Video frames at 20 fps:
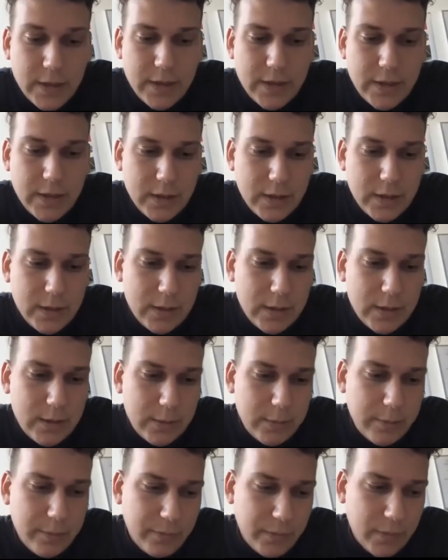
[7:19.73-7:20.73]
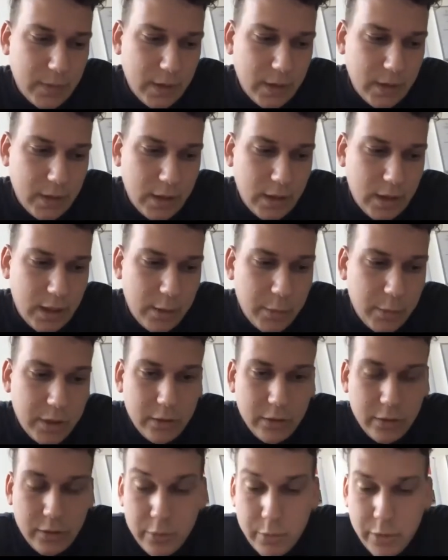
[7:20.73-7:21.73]
I mean
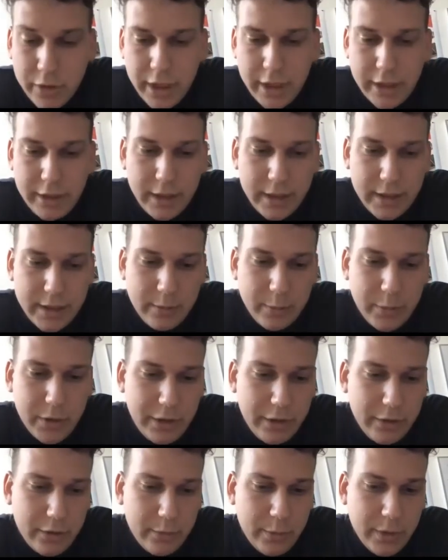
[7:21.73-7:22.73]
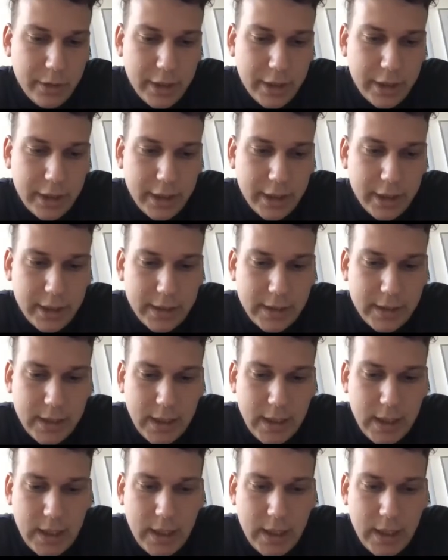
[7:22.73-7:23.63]
urban areas and peri-urban areas,